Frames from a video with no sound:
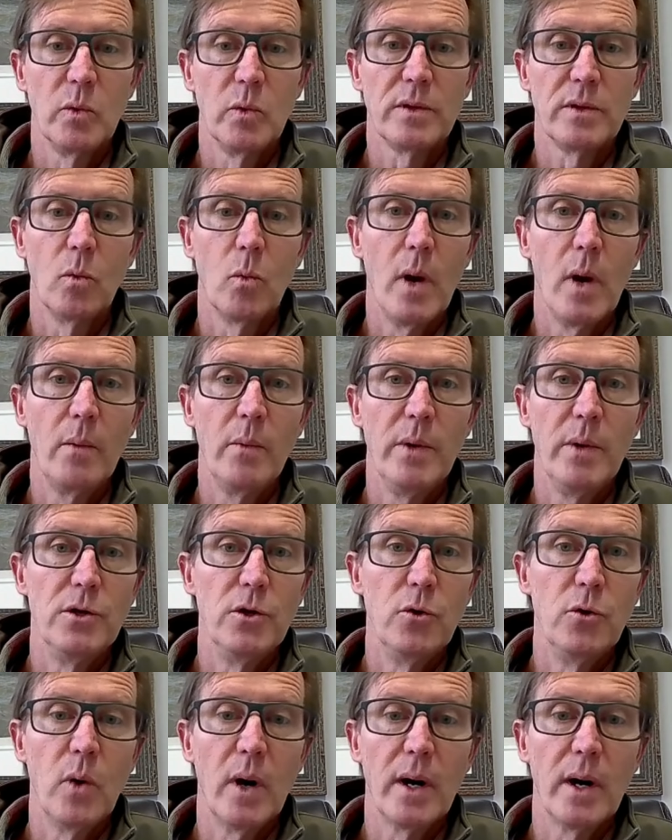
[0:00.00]
with the way we
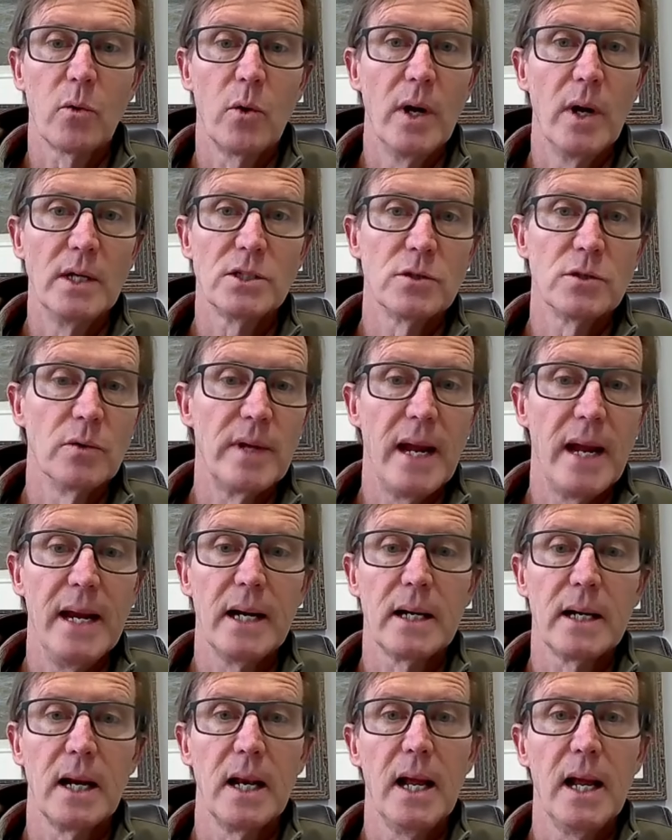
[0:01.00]
do recreational
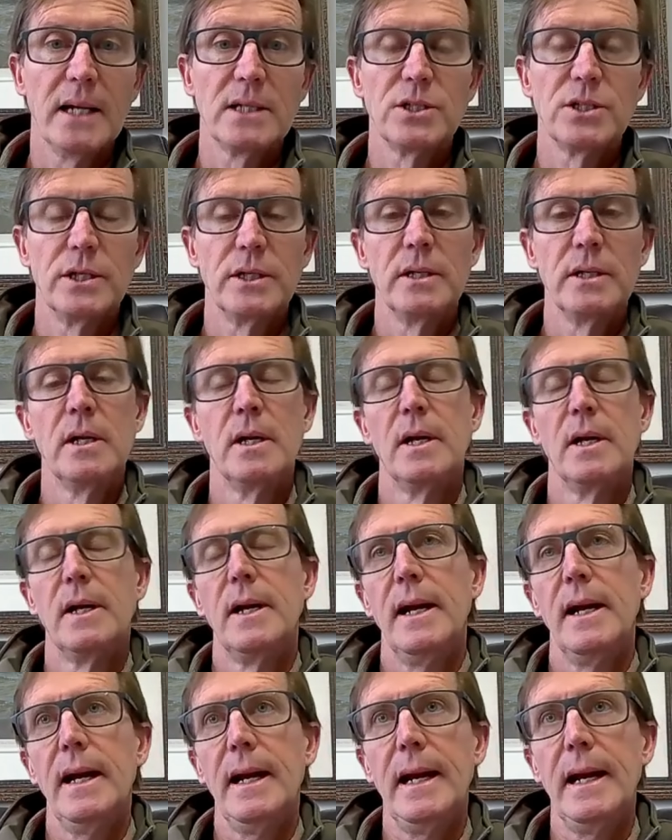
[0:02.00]
data collection.
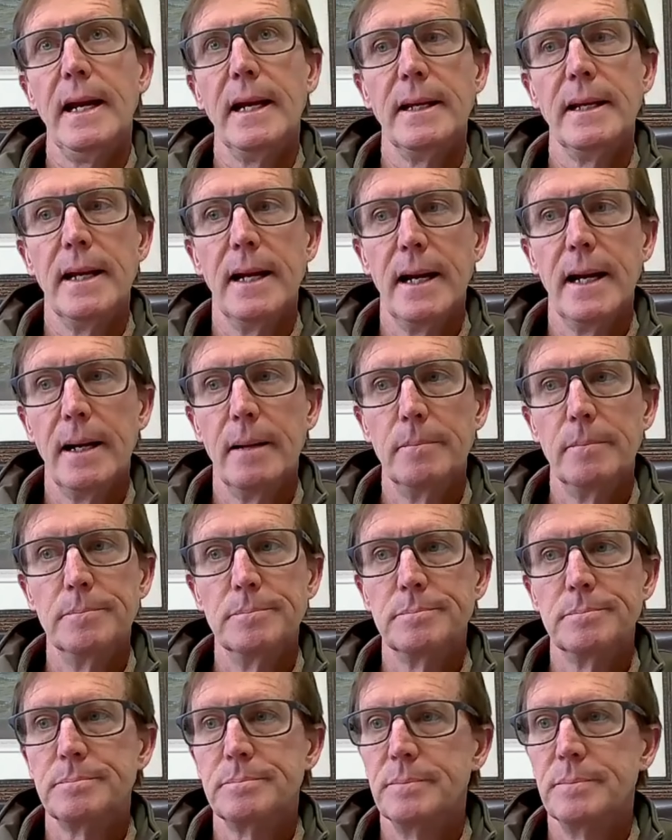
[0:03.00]
And
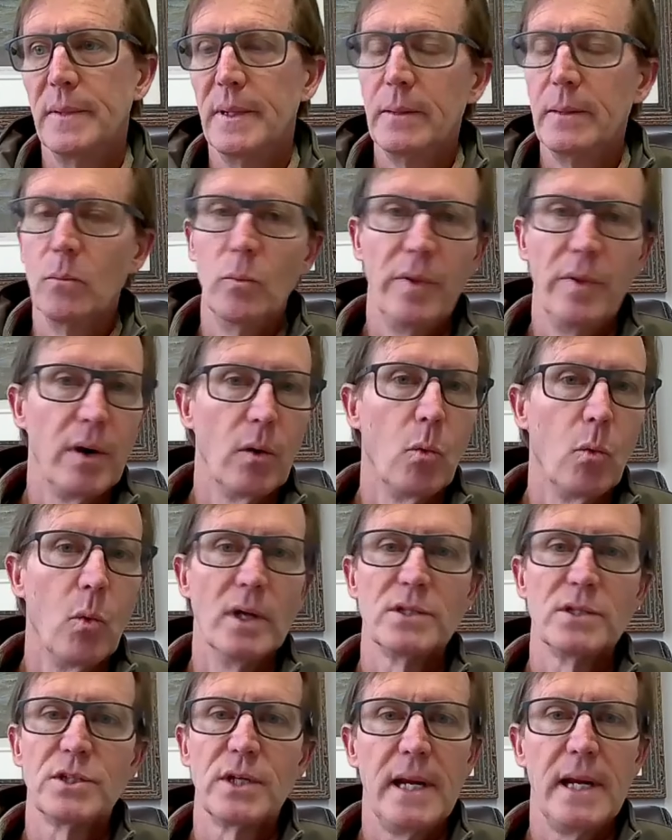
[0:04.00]
there,
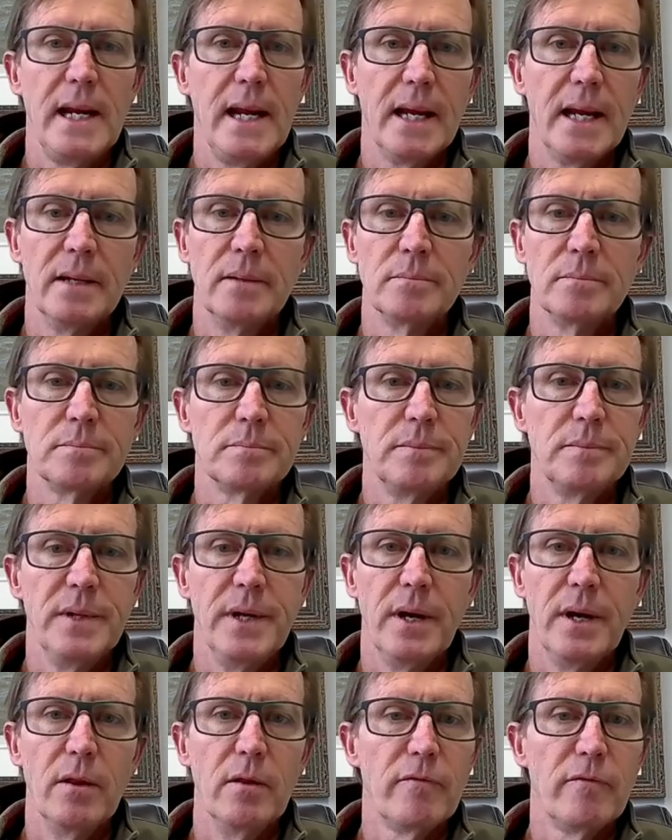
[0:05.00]
once again,
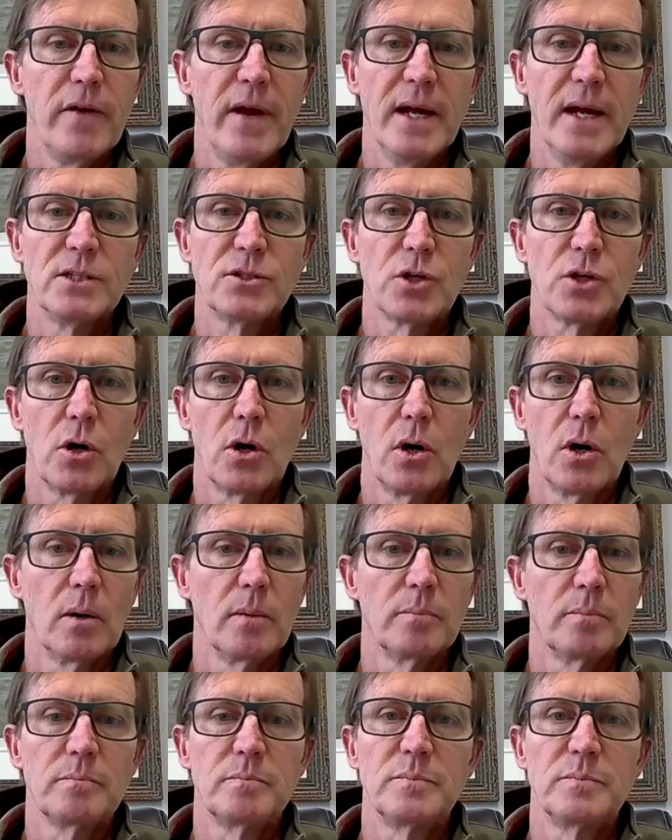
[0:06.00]
the feds
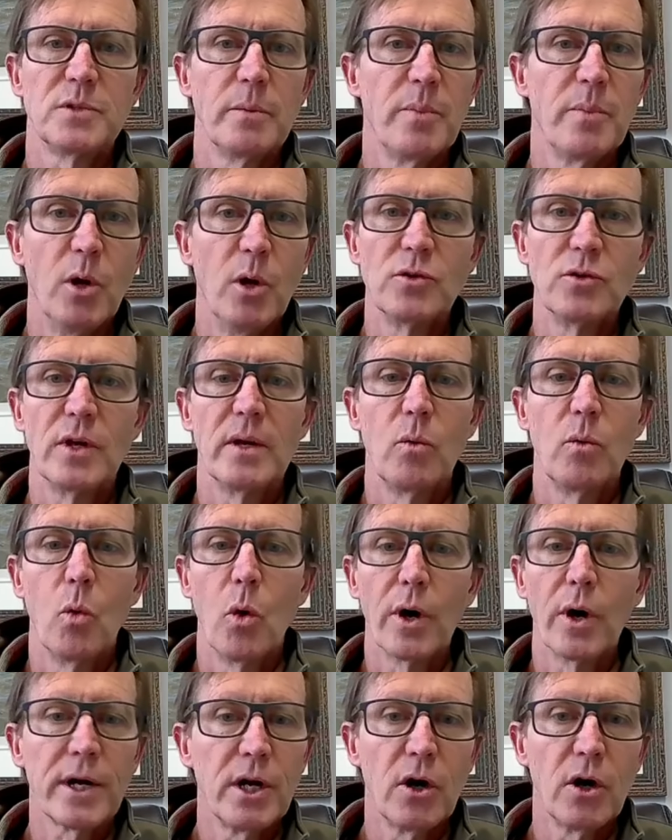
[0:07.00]
are supposedly
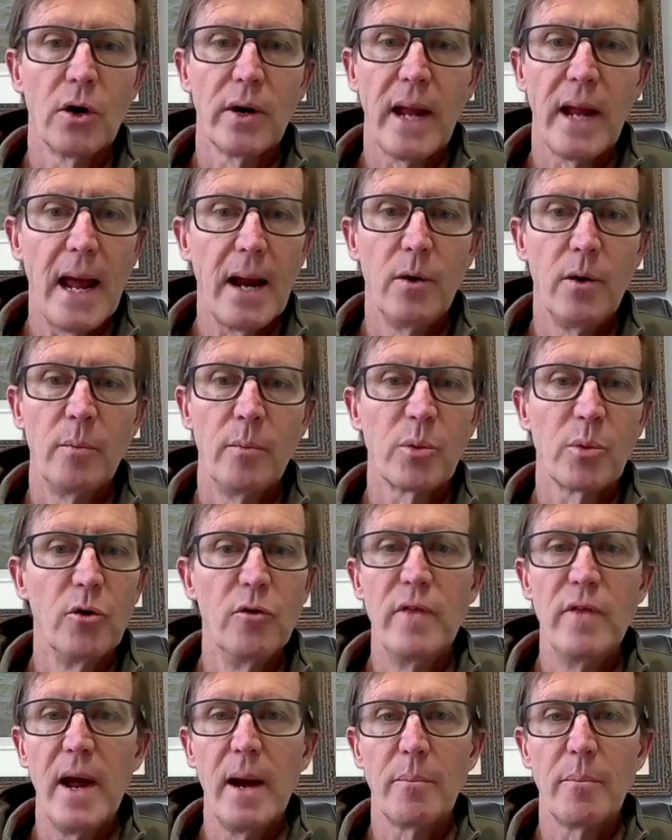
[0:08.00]
working on how to
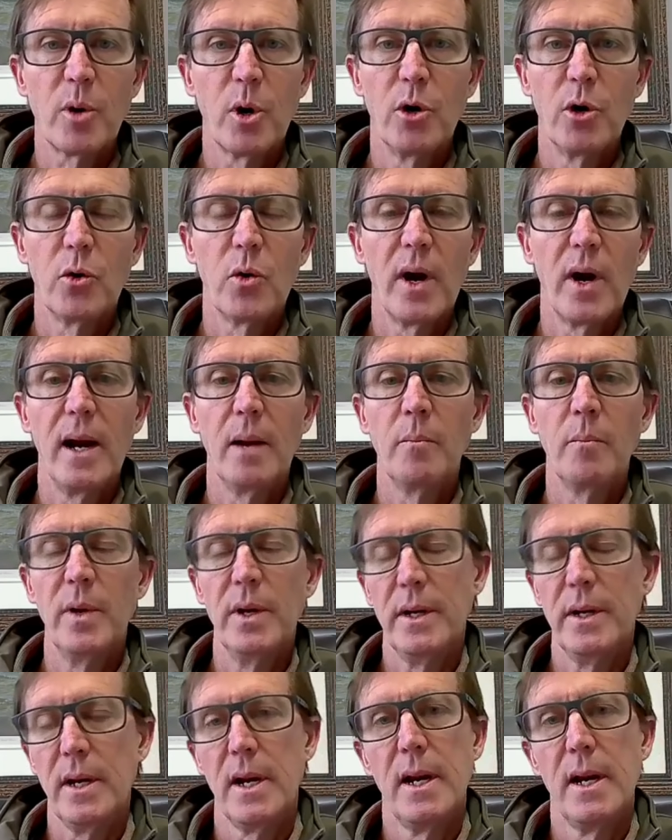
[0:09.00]
improve that program. But